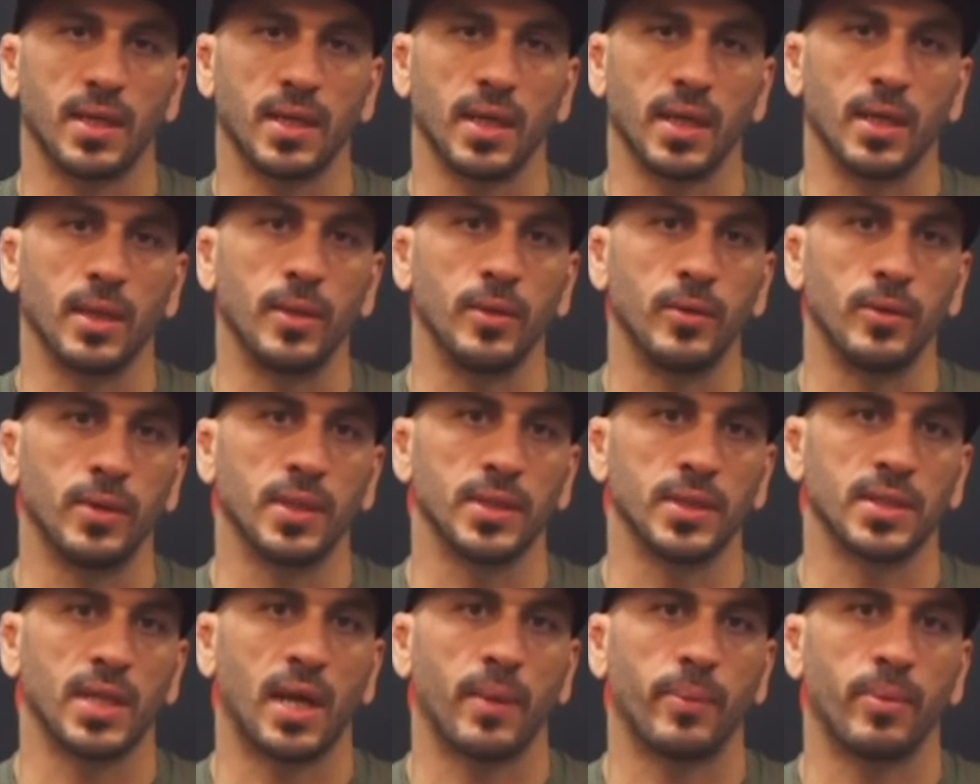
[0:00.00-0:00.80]
and I glued
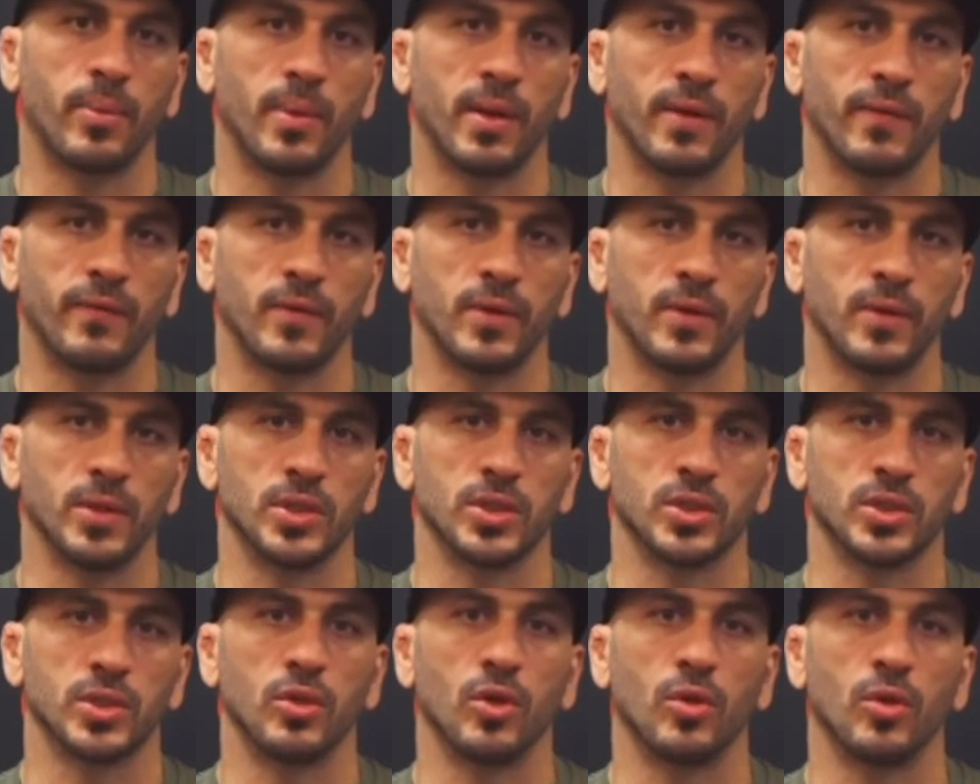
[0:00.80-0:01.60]
the top of my foot
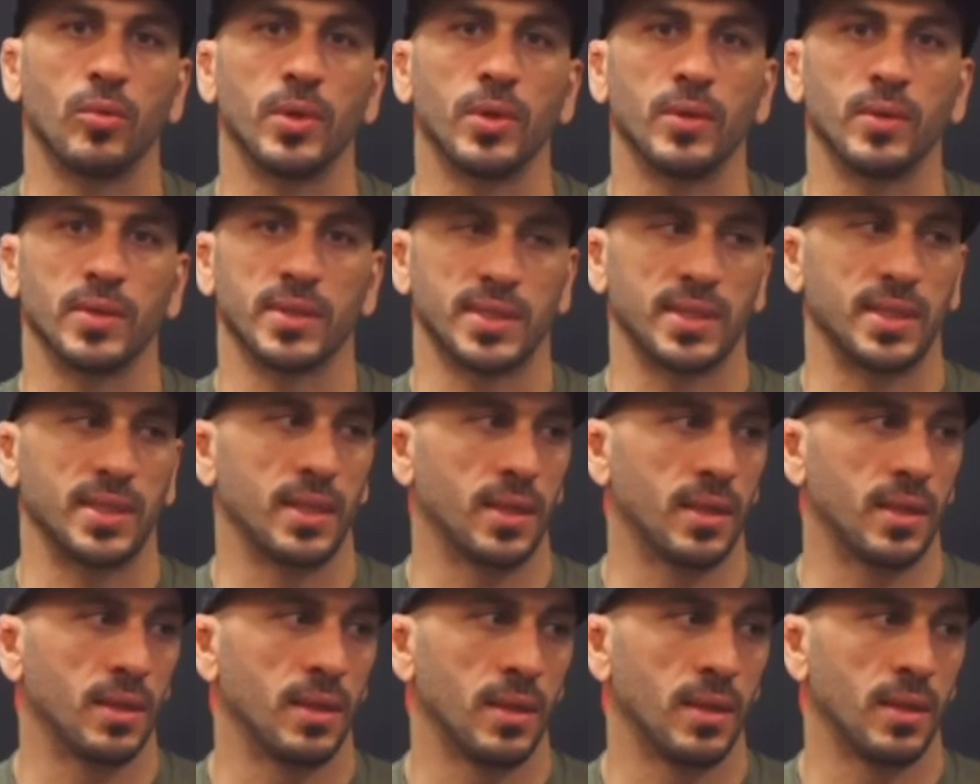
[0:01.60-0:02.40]
just so nobody would see
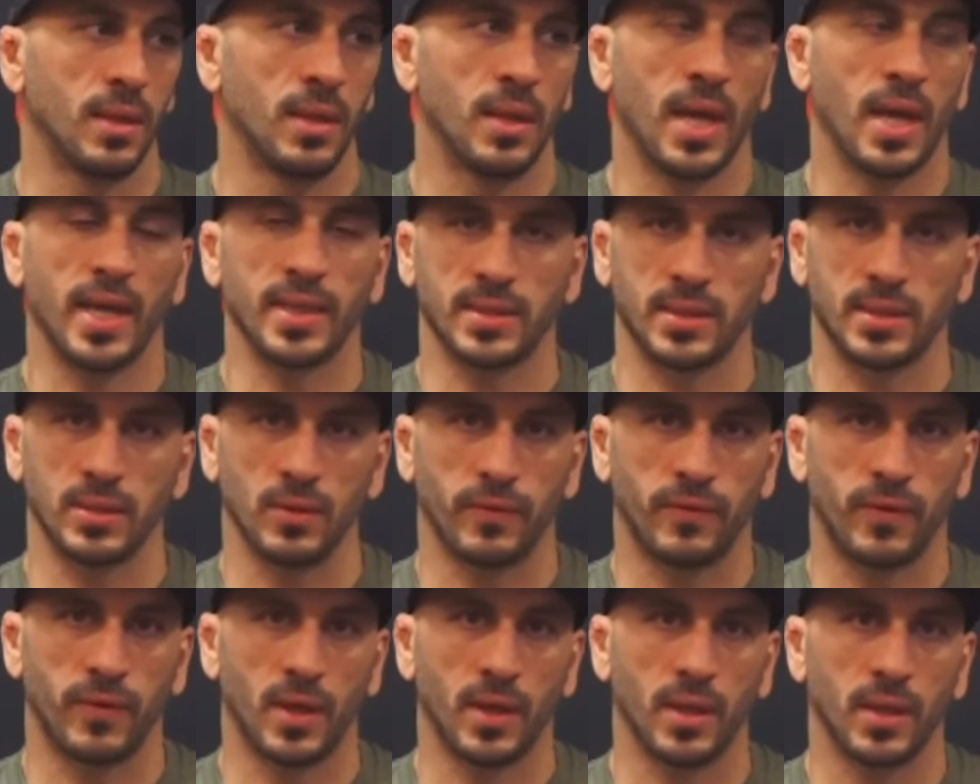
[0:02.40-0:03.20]
it. I
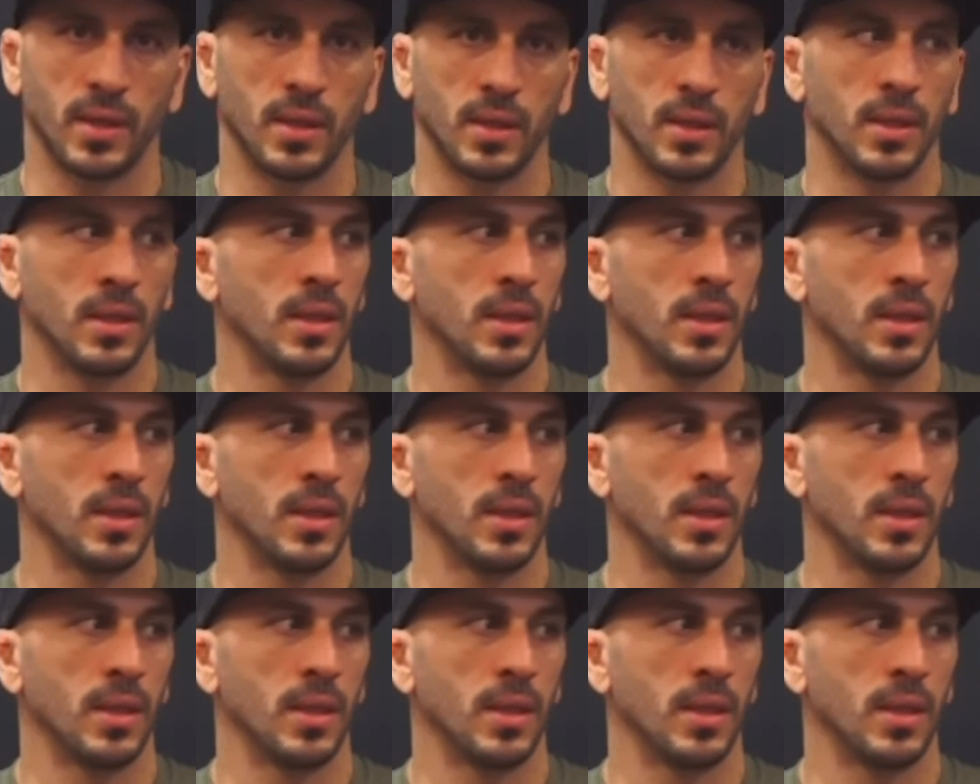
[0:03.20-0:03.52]
still fought.